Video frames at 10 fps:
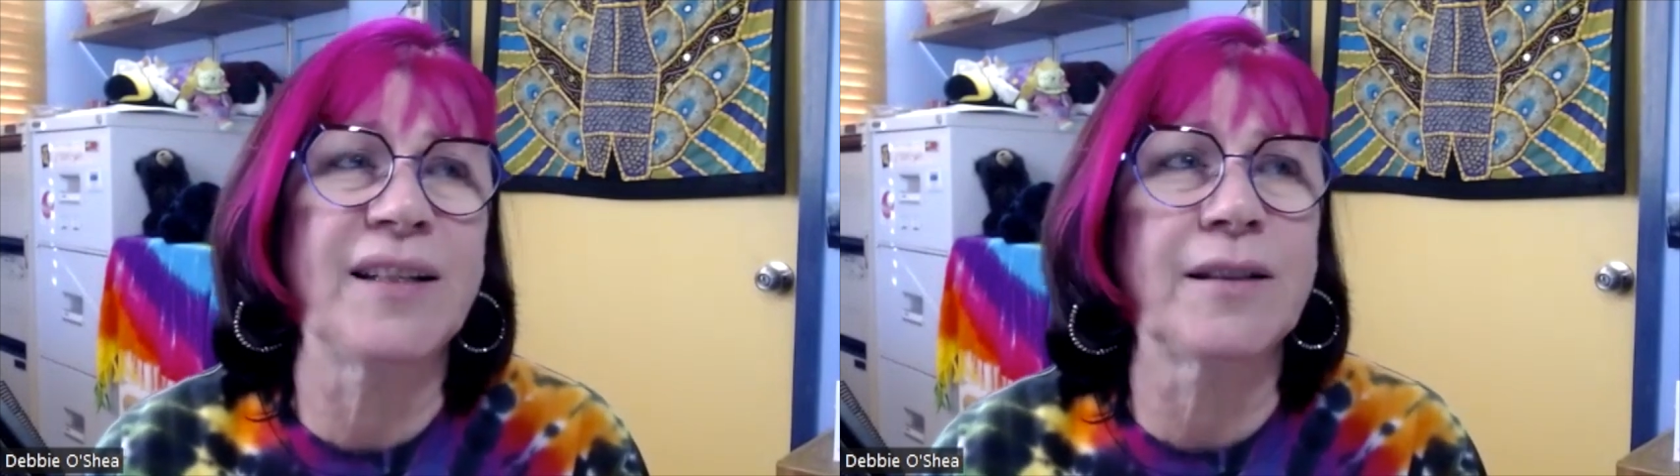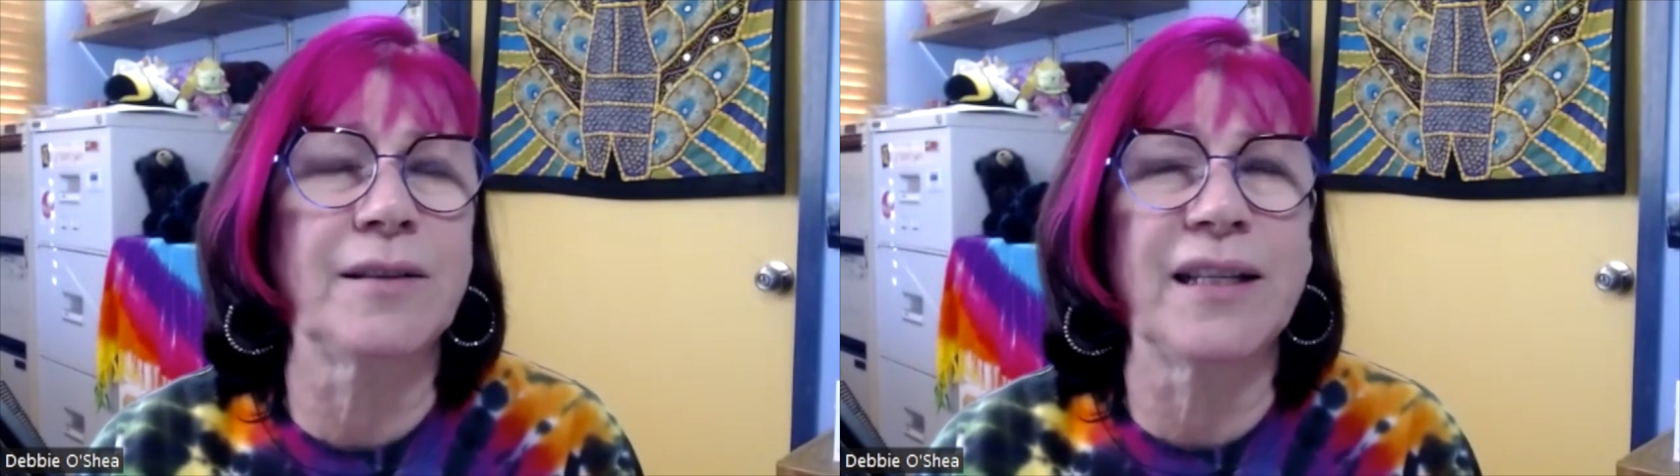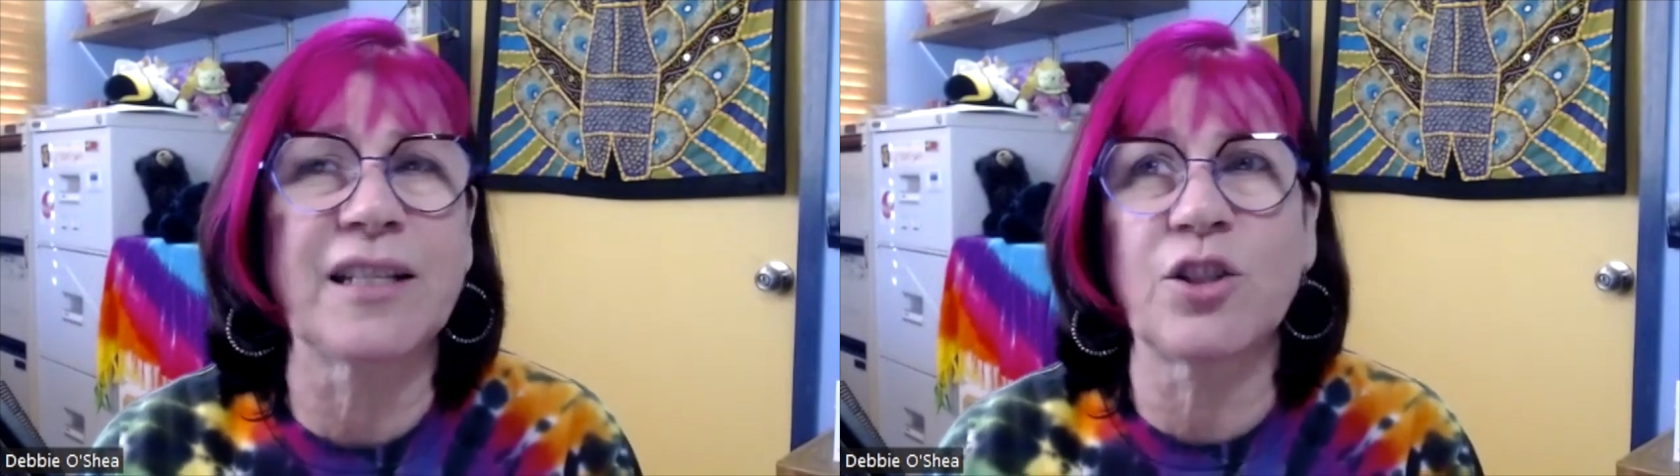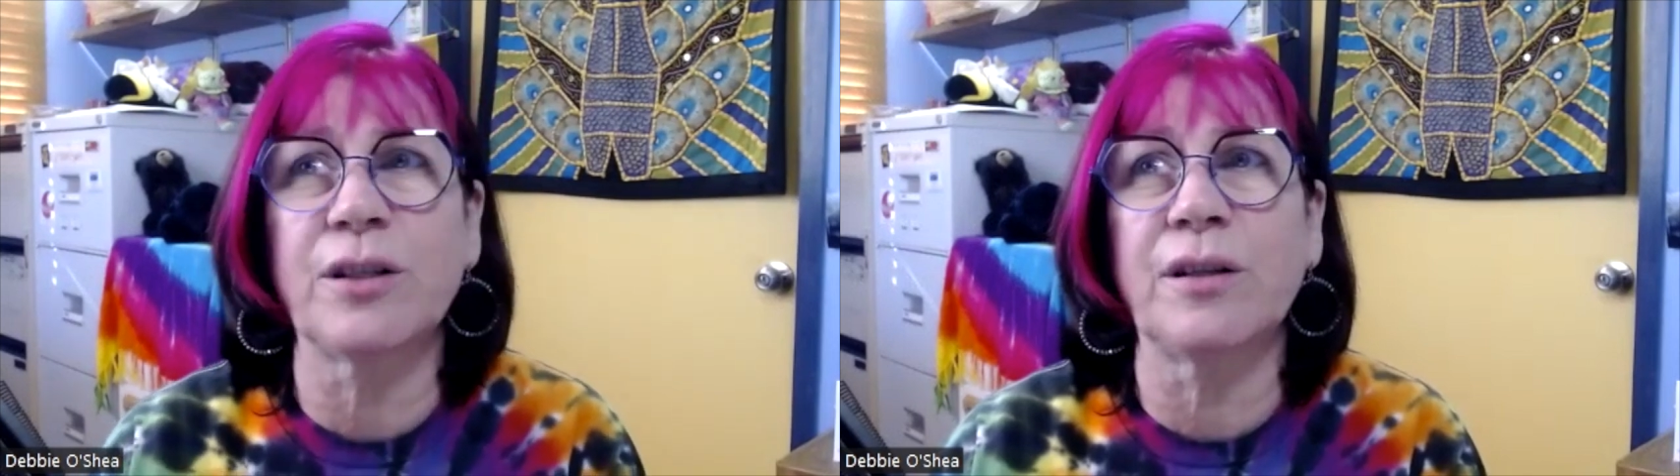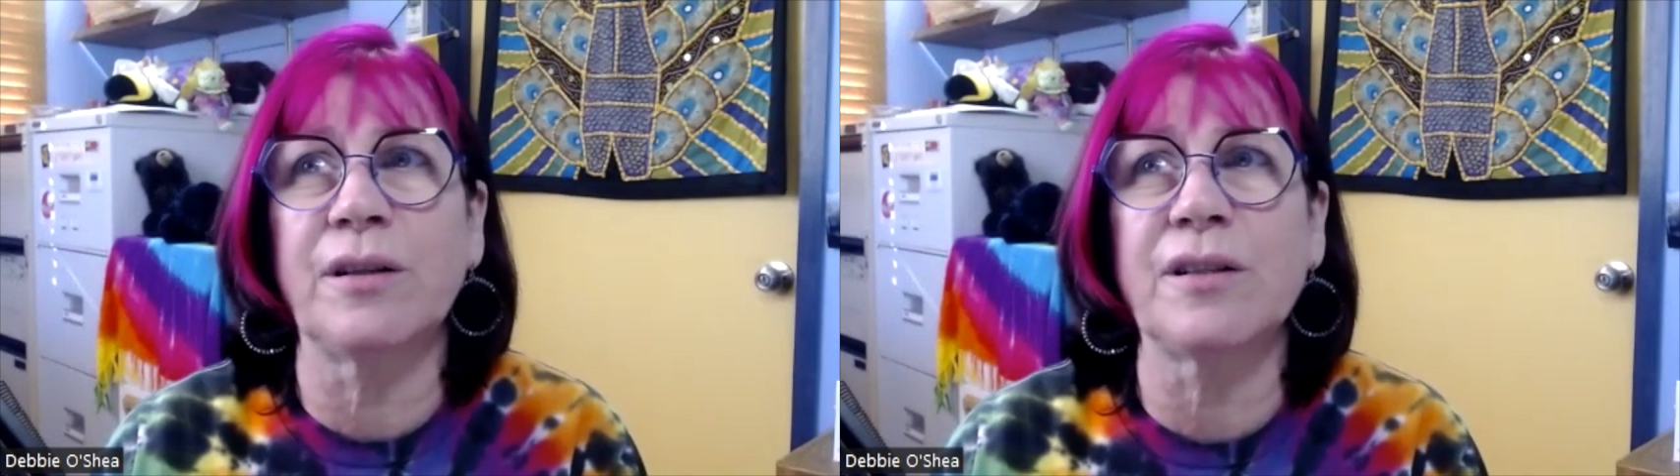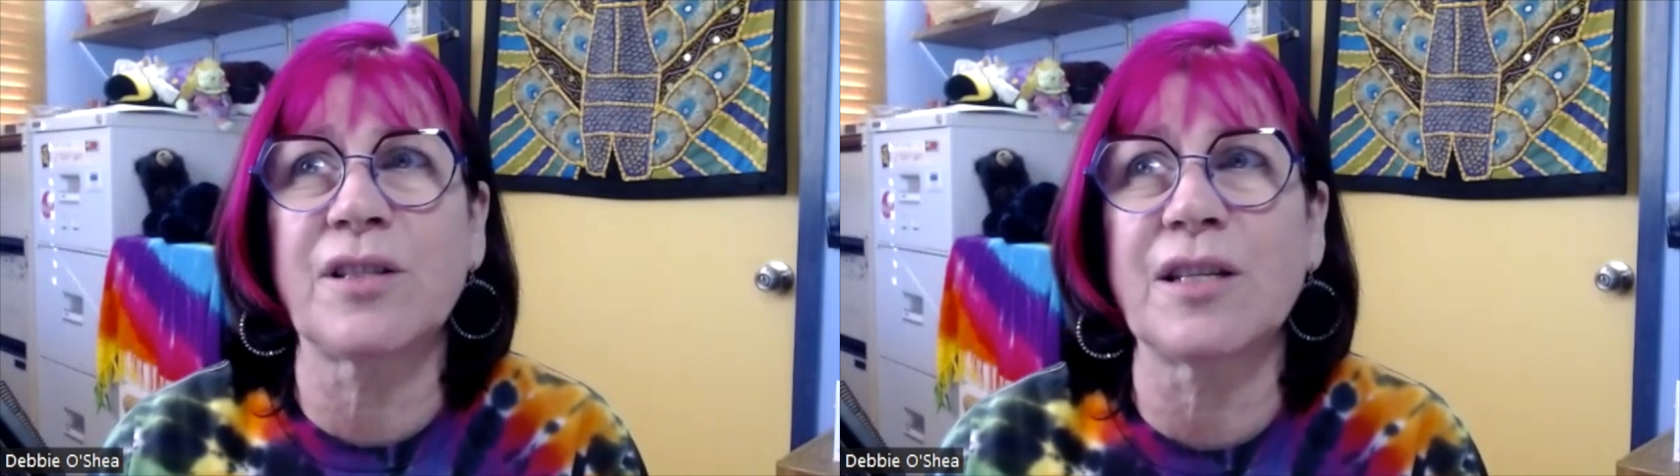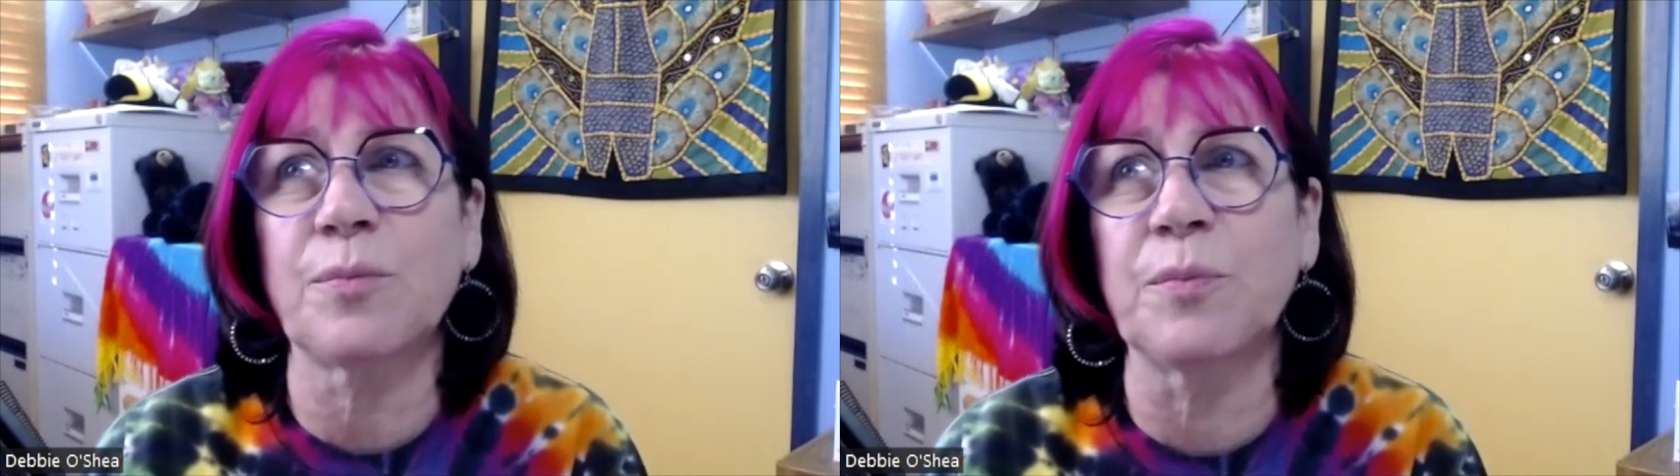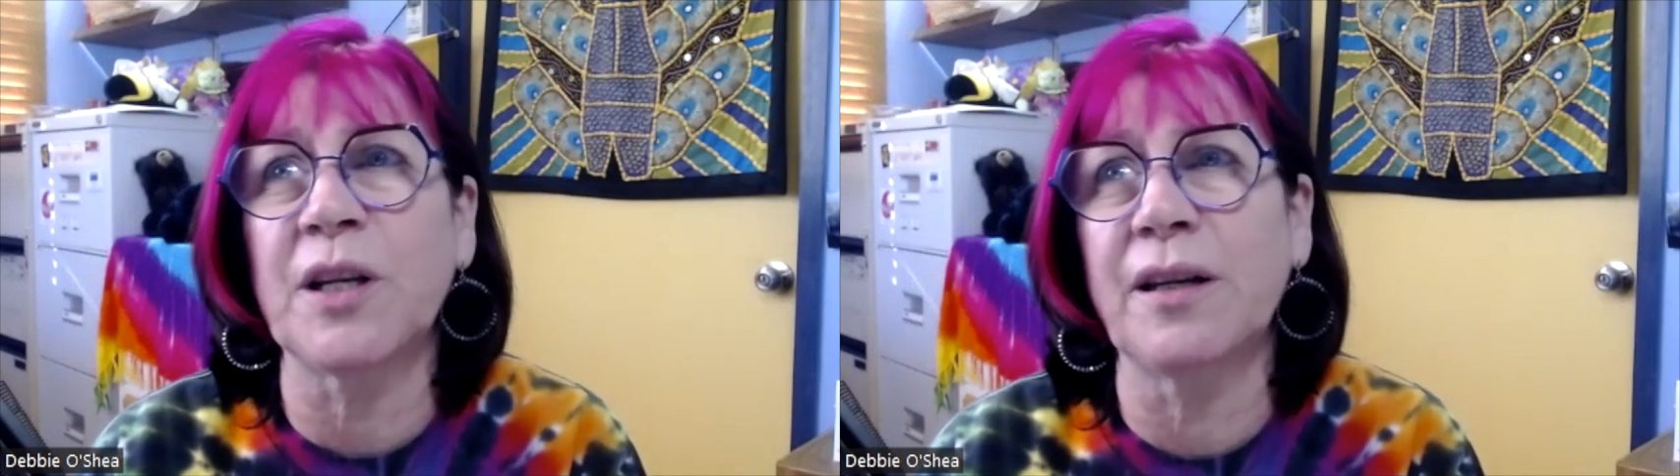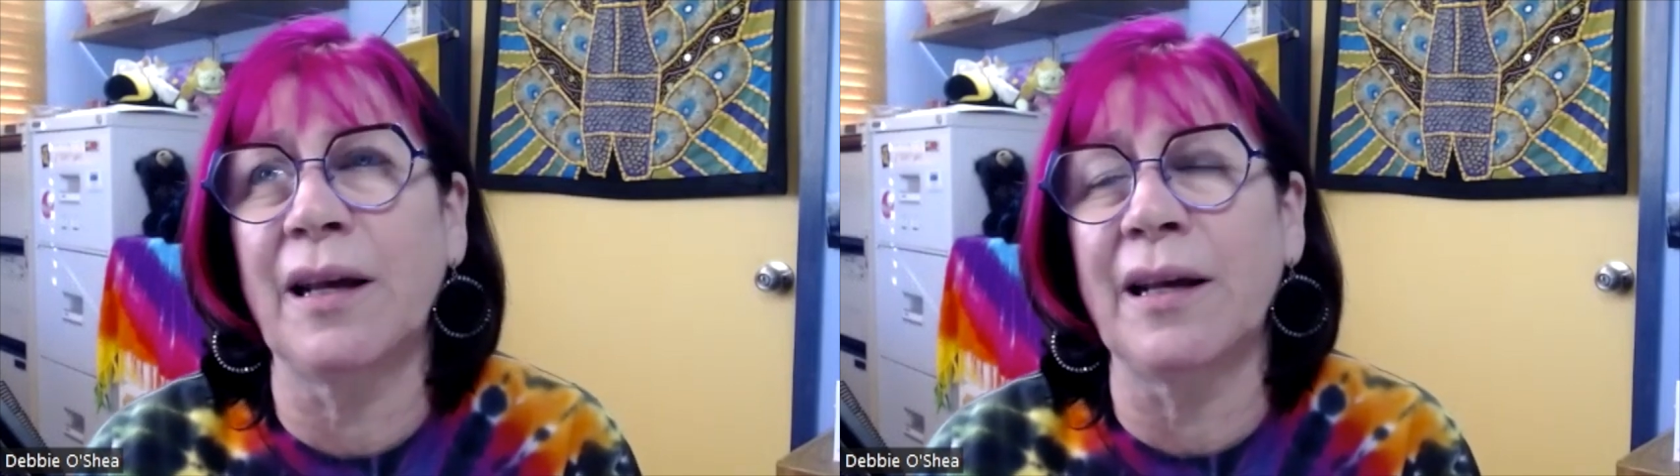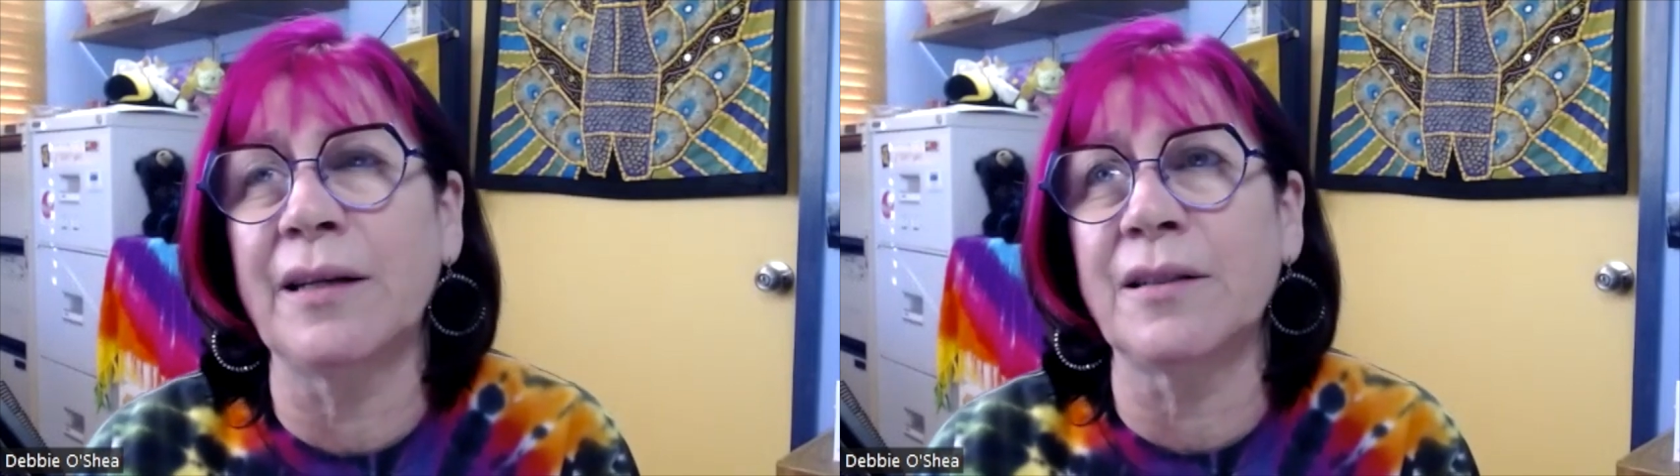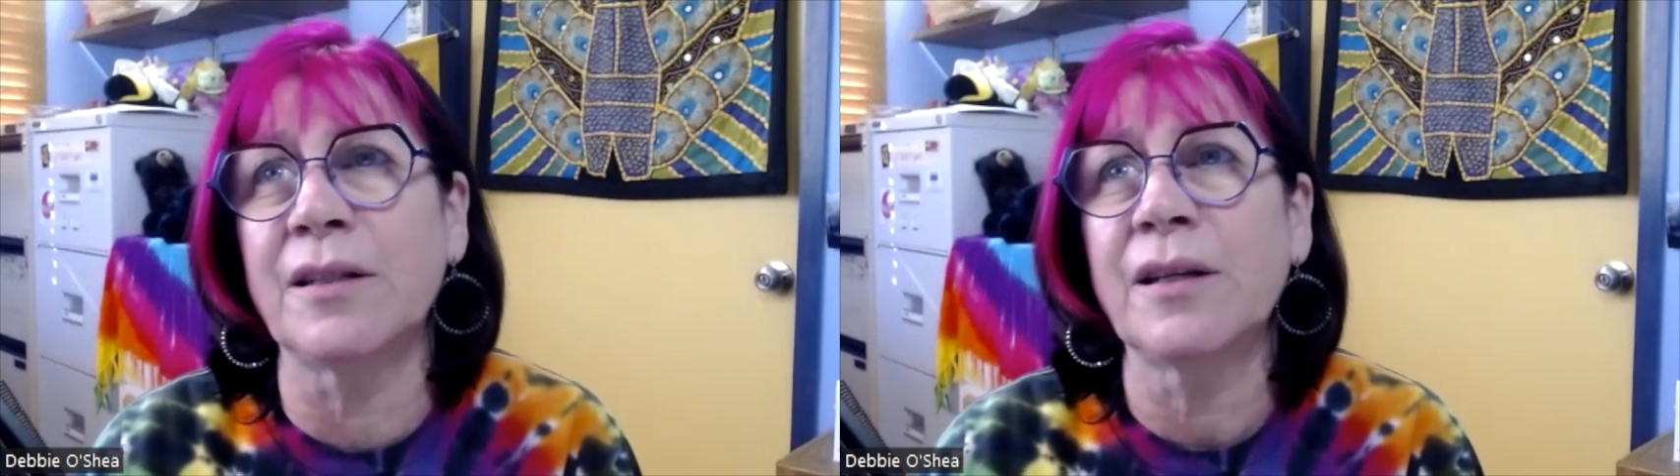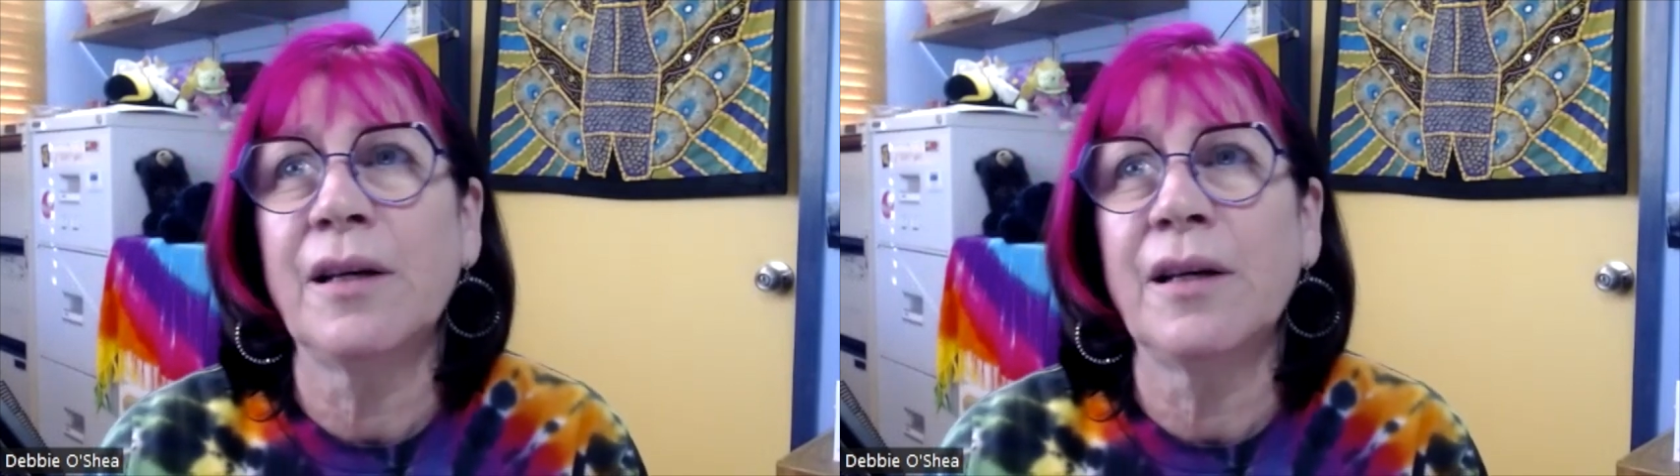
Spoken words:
collection and assessment, and